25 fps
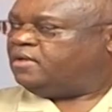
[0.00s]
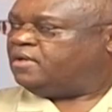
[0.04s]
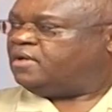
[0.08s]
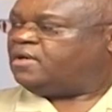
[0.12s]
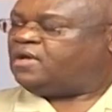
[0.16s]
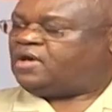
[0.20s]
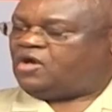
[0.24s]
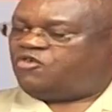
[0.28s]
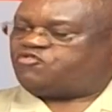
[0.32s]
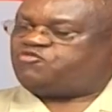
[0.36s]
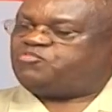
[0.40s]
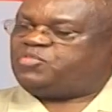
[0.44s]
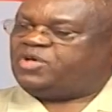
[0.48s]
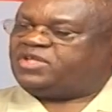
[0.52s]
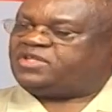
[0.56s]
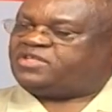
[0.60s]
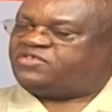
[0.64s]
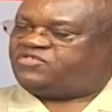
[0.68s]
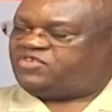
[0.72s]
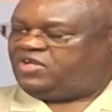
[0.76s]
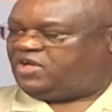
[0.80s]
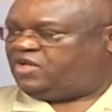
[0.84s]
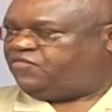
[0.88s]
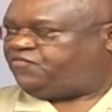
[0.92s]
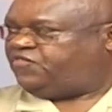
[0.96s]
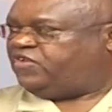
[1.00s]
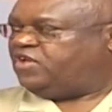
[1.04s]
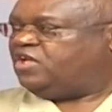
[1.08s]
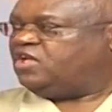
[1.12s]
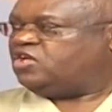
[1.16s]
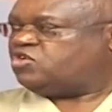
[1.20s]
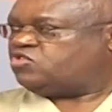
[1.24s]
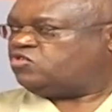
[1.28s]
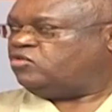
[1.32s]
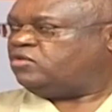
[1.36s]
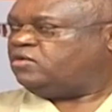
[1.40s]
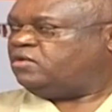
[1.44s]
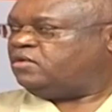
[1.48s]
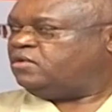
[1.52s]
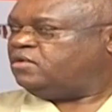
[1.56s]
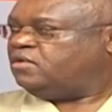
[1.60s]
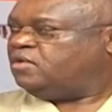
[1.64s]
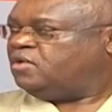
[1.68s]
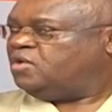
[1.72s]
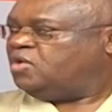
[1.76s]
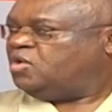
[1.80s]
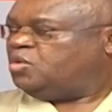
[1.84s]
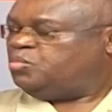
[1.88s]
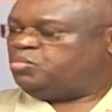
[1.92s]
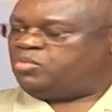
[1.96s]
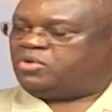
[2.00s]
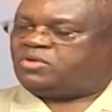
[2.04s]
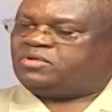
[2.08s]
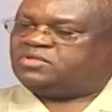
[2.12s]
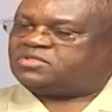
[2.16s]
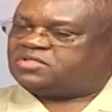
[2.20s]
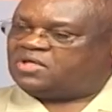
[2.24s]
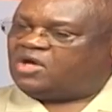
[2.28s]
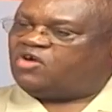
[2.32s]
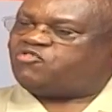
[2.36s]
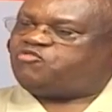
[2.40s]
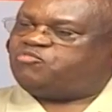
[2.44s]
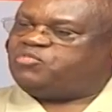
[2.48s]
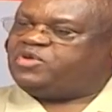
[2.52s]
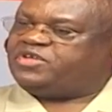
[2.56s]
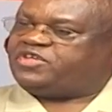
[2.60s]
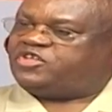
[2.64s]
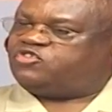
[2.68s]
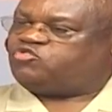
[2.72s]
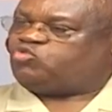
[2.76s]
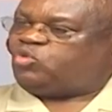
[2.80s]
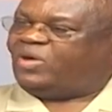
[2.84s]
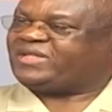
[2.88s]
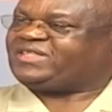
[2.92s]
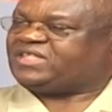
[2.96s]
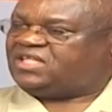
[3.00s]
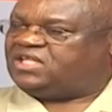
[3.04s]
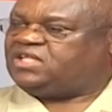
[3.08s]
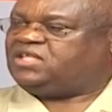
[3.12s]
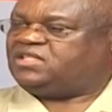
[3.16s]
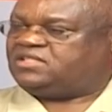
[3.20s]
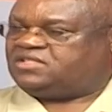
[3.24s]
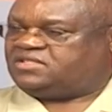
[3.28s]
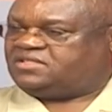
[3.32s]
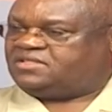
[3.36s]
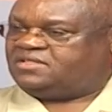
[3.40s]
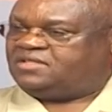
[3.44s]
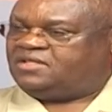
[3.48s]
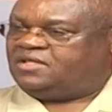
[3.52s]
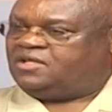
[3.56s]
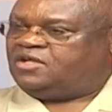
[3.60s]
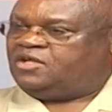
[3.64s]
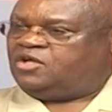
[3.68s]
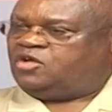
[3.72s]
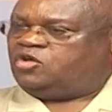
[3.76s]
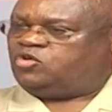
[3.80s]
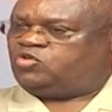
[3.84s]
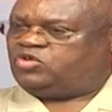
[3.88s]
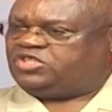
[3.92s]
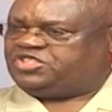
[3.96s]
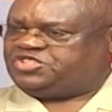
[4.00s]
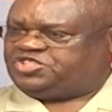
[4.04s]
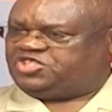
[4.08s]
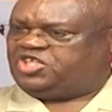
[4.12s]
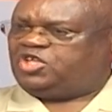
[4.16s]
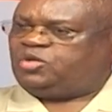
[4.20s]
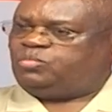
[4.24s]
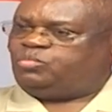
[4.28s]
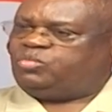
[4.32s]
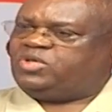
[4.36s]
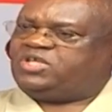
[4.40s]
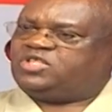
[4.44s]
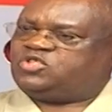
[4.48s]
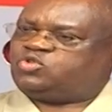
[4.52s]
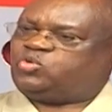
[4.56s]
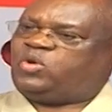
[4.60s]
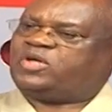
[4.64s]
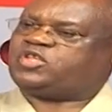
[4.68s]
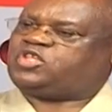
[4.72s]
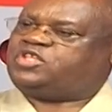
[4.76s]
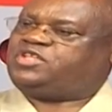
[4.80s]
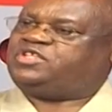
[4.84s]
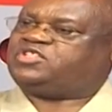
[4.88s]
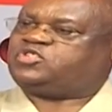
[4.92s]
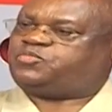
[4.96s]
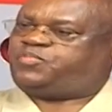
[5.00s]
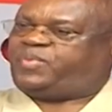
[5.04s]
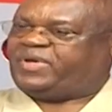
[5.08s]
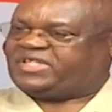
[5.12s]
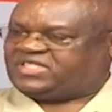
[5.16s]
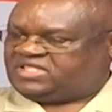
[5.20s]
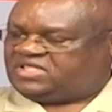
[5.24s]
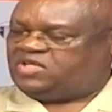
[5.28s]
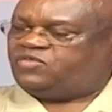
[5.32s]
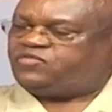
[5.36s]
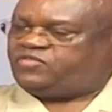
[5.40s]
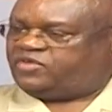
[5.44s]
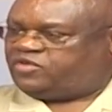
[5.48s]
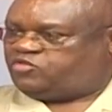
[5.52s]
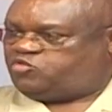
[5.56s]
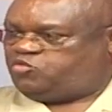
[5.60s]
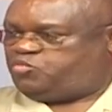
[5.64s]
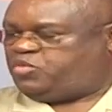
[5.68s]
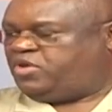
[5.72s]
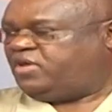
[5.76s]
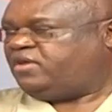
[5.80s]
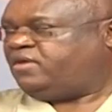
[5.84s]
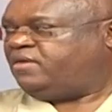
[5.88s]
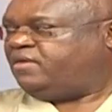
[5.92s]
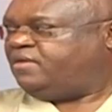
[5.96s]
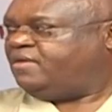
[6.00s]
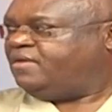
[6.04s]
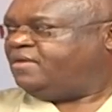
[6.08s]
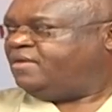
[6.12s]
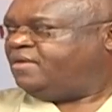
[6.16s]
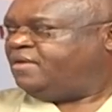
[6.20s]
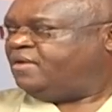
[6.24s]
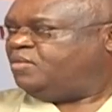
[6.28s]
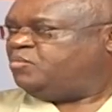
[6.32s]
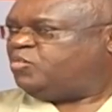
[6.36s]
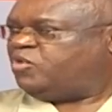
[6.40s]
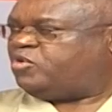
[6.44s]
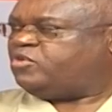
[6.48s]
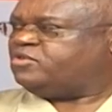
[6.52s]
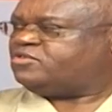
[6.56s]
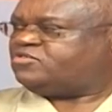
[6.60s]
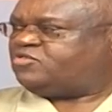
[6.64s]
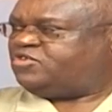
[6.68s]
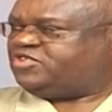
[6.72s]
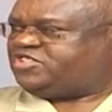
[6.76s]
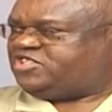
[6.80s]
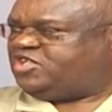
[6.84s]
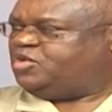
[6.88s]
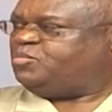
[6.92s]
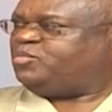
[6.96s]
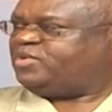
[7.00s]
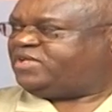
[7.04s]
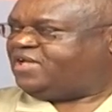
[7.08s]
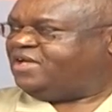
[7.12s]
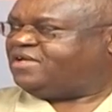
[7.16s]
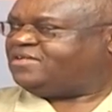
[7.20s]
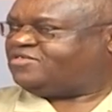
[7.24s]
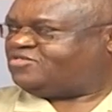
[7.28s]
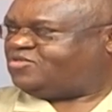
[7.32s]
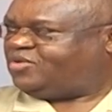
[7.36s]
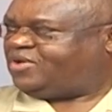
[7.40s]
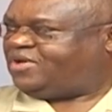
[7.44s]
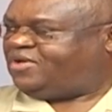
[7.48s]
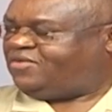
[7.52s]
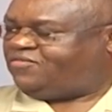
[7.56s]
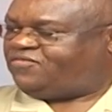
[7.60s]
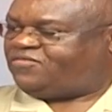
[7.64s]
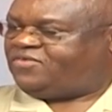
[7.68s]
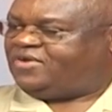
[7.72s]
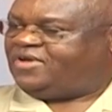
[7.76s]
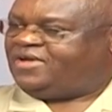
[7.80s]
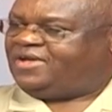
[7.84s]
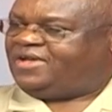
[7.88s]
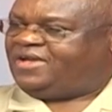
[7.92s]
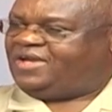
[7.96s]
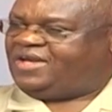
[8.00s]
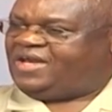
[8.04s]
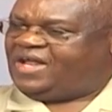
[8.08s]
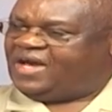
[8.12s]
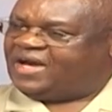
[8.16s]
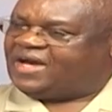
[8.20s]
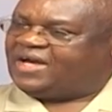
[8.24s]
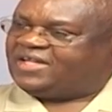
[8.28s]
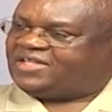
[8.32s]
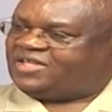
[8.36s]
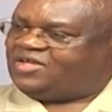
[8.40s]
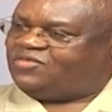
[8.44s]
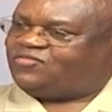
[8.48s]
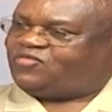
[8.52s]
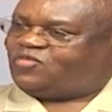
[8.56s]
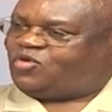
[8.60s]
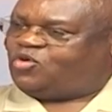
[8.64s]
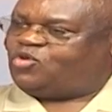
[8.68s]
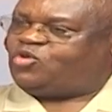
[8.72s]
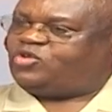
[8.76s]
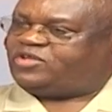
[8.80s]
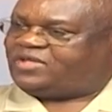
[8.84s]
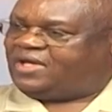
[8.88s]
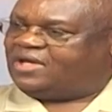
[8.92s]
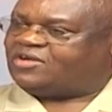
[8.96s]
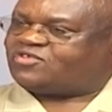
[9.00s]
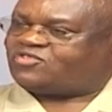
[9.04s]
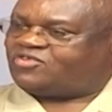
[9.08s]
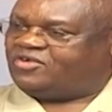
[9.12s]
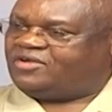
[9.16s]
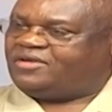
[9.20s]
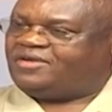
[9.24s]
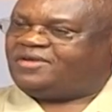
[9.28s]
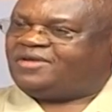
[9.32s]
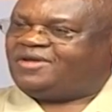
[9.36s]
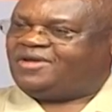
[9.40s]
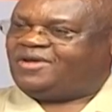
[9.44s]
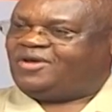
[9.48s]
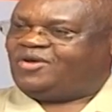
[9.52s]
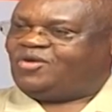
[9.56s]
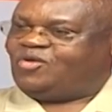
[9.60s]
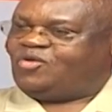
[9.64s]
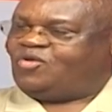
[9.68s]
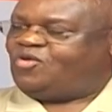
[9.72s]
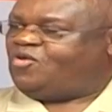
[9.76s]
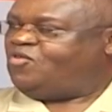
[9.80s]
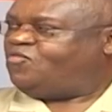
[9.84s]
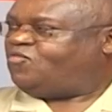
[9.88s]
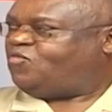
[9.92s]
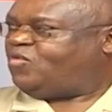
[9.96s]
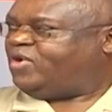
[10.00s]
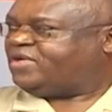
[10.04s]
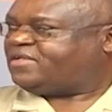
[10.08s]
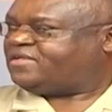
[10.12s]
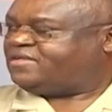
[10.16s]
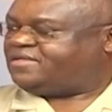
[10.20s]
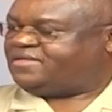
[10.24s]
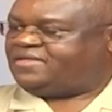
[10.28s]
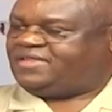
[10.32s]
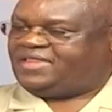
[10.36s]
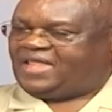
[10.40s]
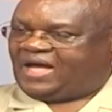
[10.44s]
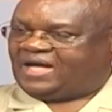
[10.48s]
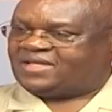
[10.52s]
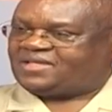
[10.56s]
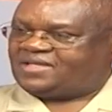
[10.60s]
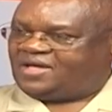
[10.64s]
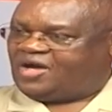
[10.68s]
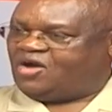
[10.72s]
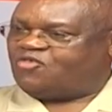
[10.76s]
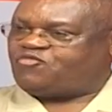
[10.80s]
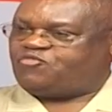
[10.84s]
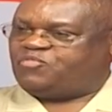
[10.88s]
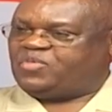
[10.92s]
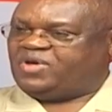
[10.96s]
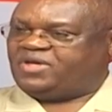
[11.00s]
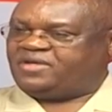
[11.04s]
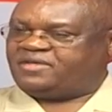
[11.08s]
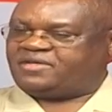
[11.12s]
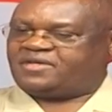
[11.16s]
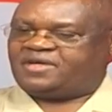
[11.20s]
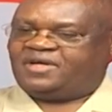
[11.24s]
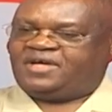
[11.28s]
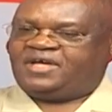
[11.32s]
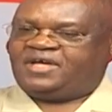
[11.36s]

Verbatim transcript: Government is a definition mm-hmm. because government is what is. Regime is what is perceived to be because regime tends to give negative connotation mm. of what that government